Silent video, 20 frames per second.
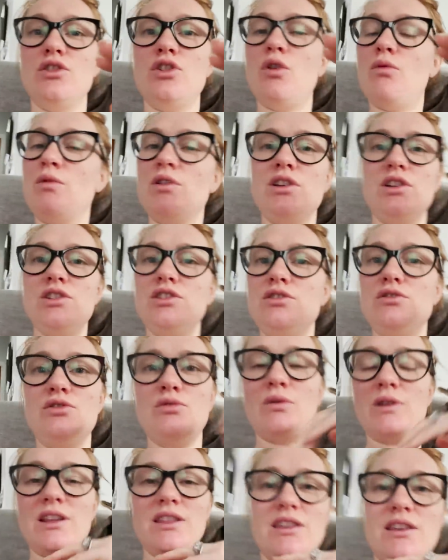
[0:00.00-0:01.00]
No one could do
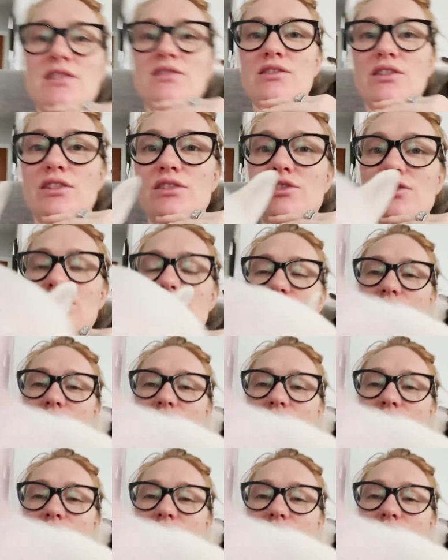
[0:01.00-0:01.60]
20 things on a to-do